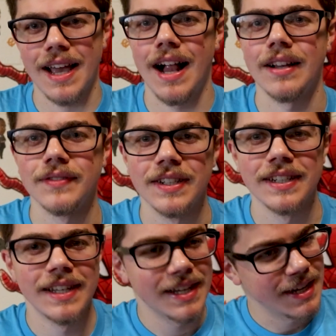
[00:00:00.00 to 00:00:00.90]
Calvin
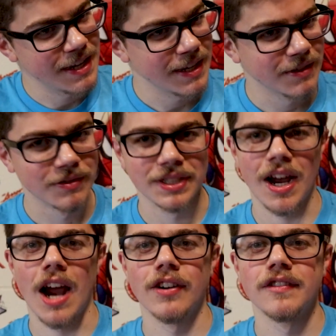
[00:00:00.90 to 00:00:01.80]

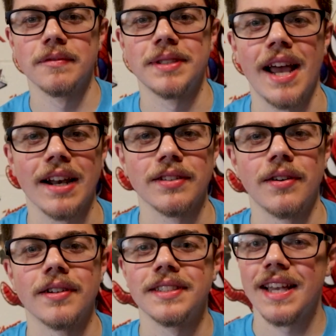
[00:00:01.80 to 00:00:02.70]
retired from Santa
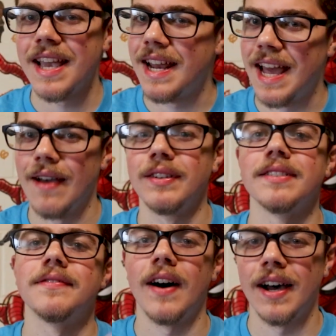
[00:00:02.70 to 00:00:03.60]
Claus and having to
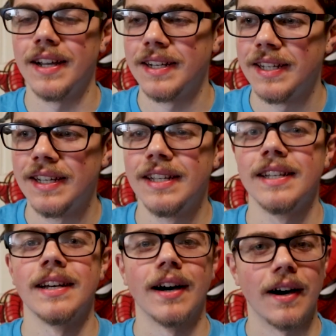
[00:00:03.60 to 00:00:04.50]
find
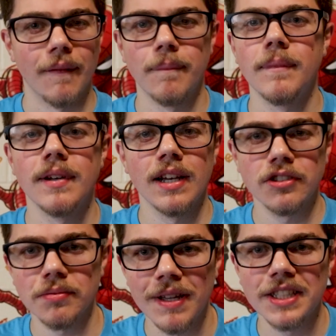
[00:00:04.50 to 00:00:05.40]
his
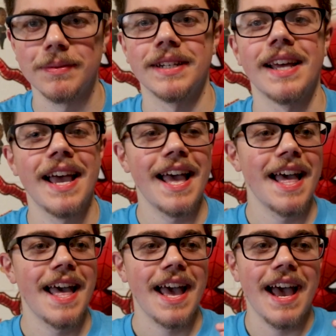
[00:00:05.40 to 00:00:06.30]
replacement.
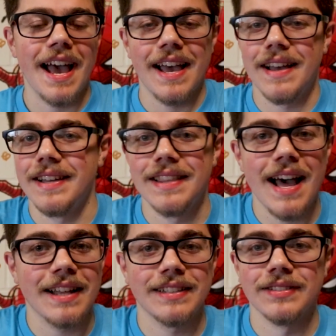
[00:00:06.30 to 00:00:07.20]

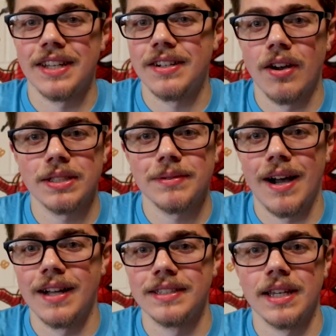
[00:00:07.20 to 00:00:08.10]
That sounds like an awesome
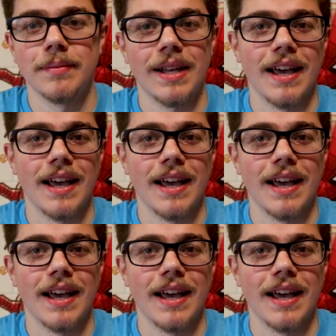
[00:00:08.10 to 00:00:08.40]
concept.